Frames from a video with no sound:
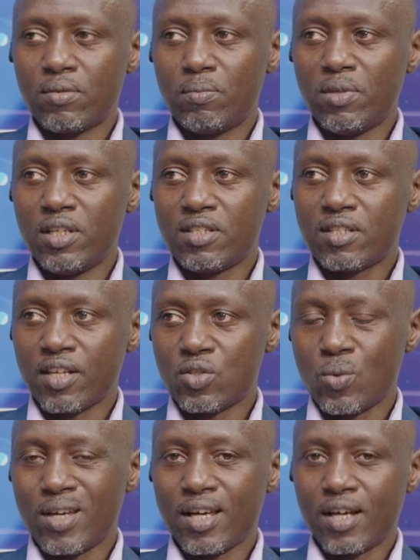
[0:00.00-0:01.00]

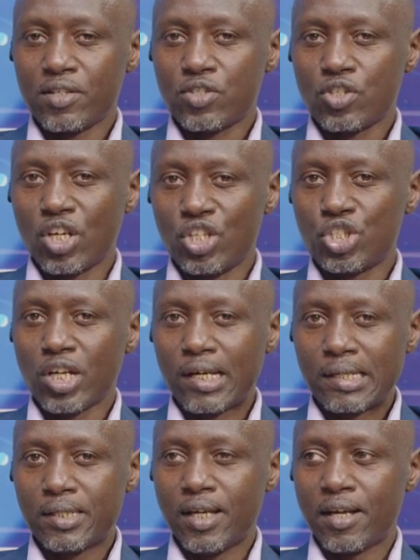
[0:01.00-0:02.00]
ministers were
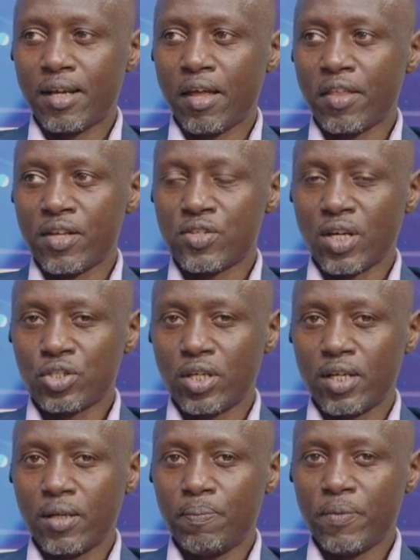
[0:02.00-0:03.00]
censured and others
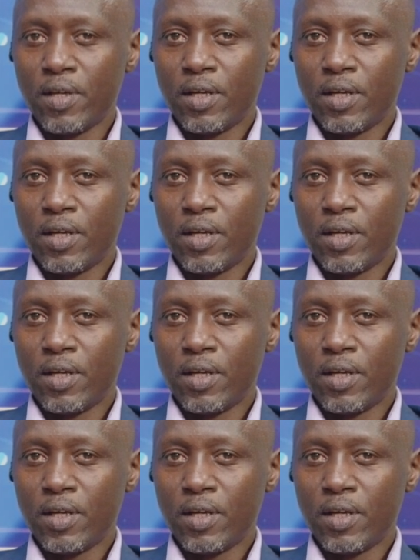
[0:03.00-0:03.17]
actually